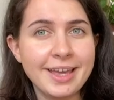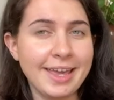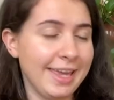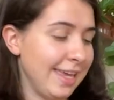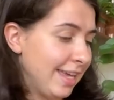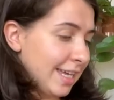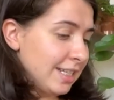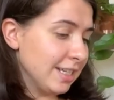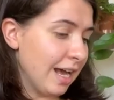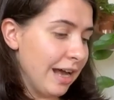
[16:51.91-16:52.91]

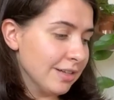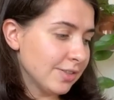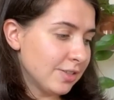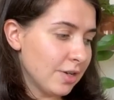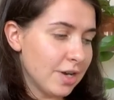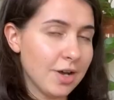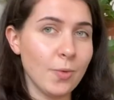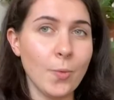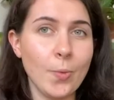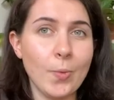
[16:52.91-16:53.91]
And also,
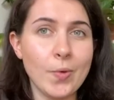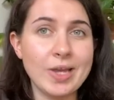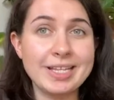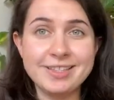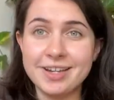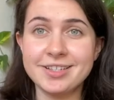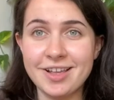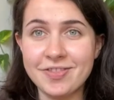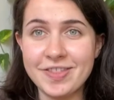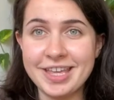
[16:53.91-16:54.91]
is there
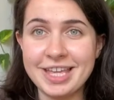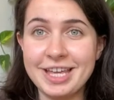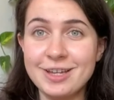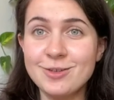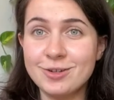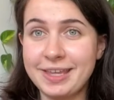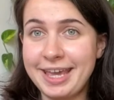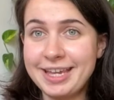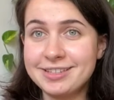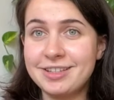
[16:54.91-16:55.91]
something in your
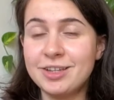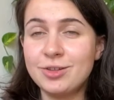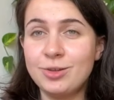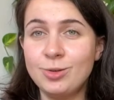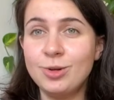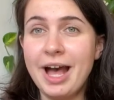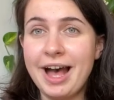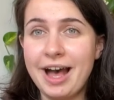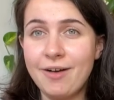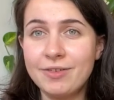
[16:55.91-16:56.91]
case that you
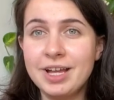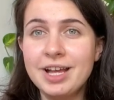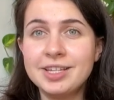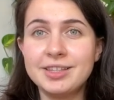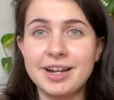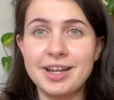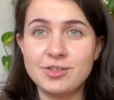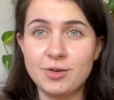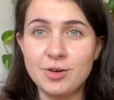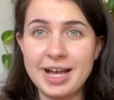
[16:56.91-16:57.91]
have that I
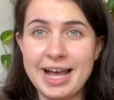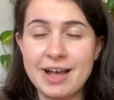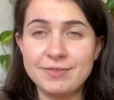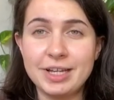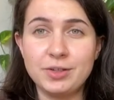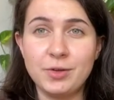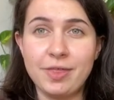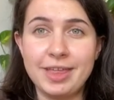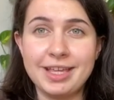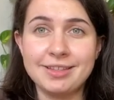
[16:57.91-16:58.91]
don't have that you
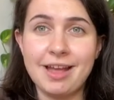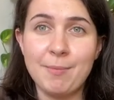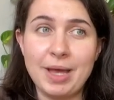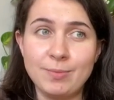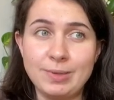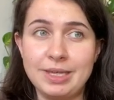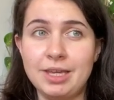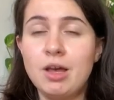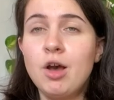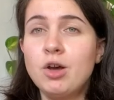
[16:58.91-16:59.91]
think that might
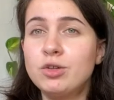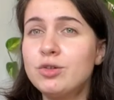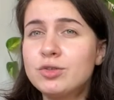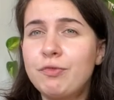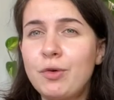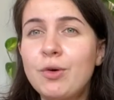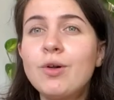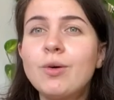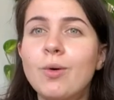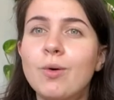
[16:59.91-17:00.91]
be
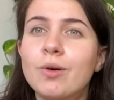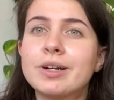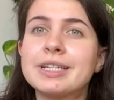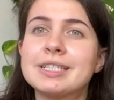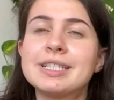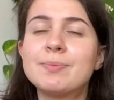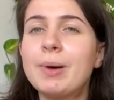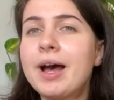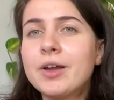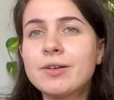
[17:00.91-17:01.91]
useful or
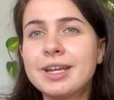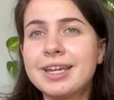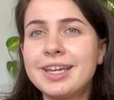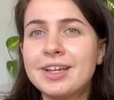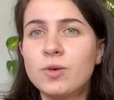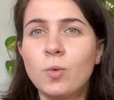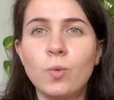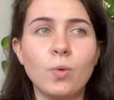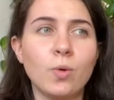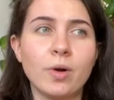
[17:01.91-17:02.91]
inspiring
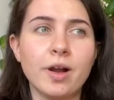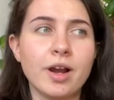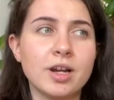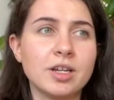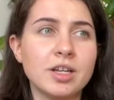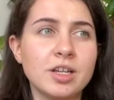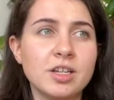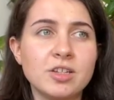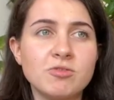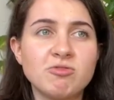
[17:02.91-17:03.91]
or
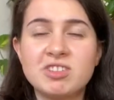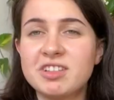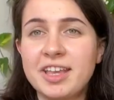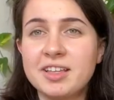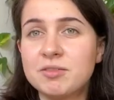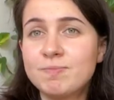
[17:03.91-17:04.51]
just like